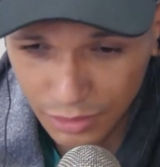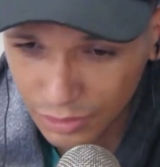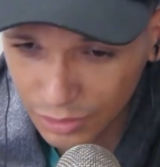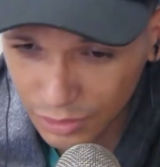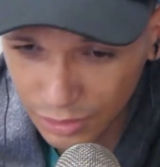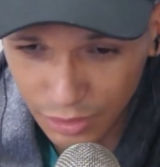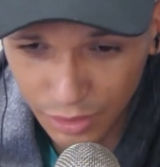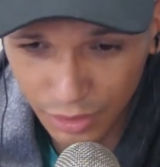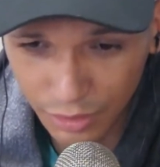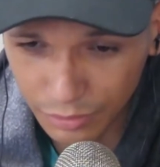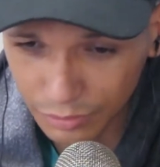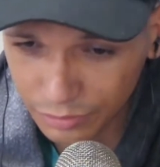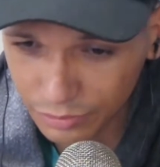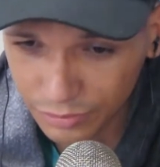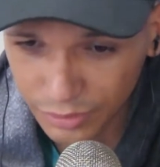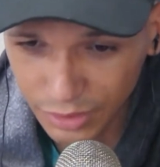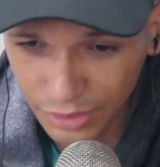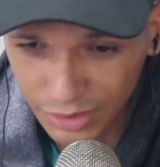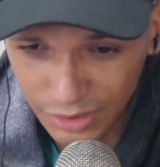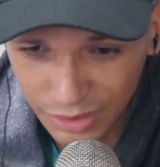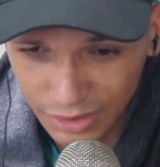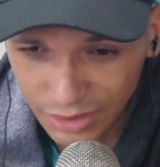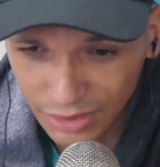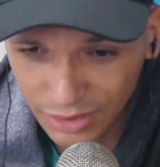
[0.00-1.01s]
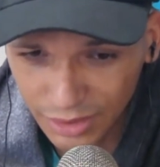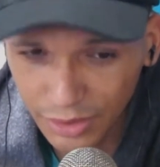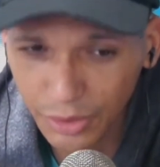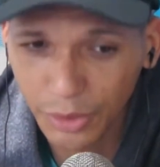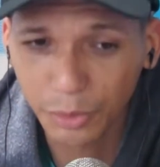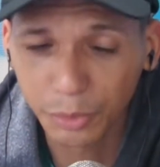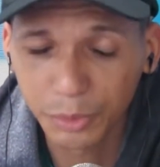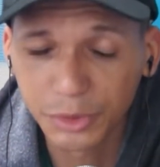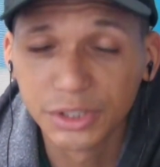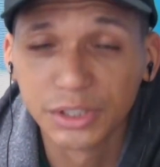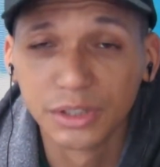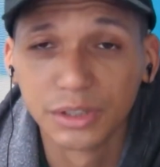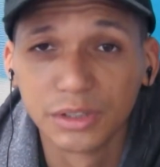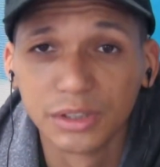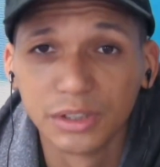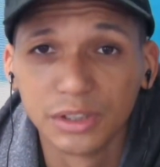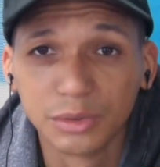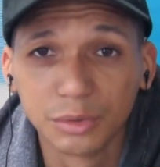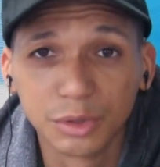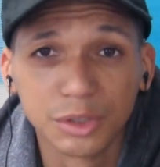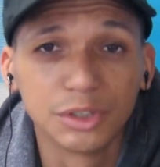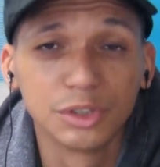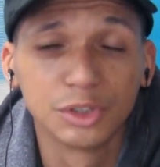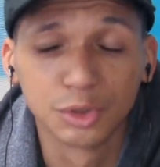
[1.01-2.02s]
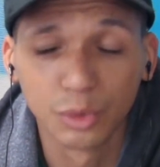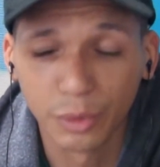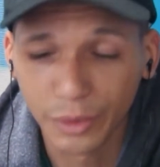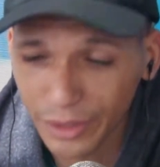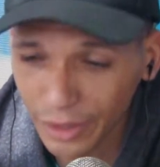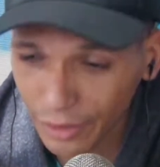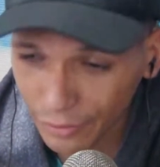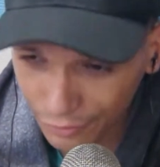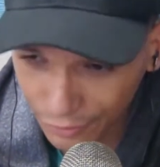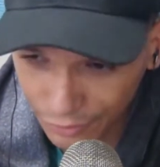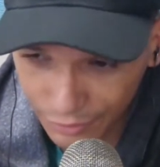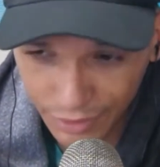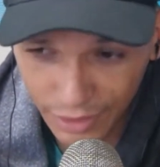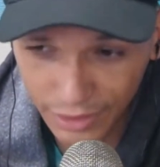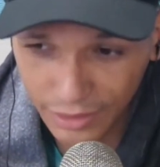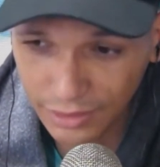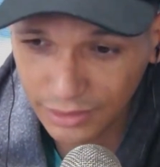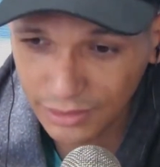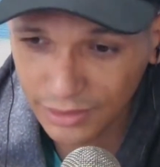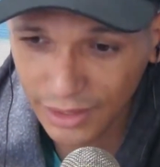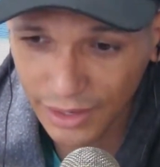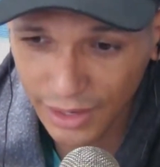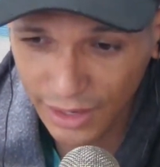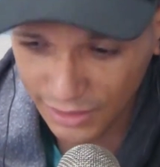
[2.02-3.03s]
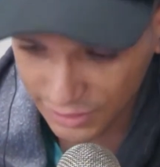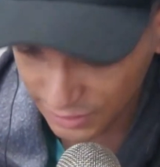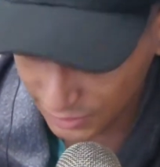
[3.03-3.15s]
it was a joint effort. They had